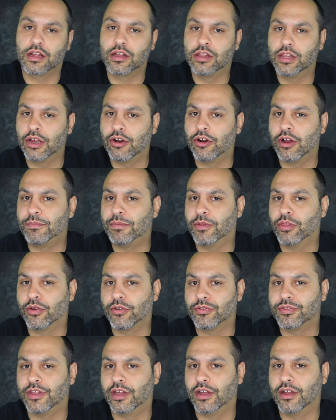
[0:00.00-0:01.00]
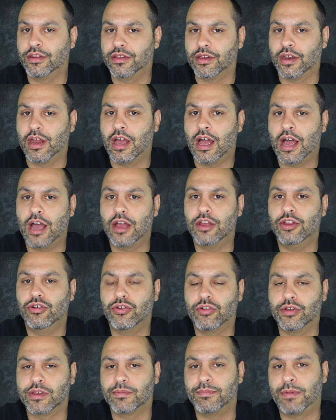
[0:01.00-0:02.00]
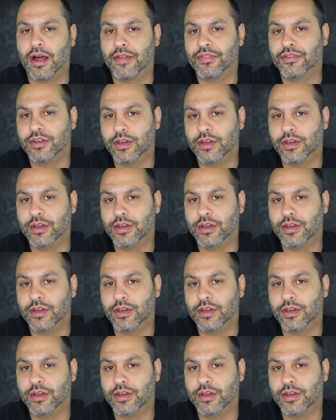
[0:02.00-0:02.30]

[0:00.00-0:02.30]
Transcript: of cleared up a little things on how you can spot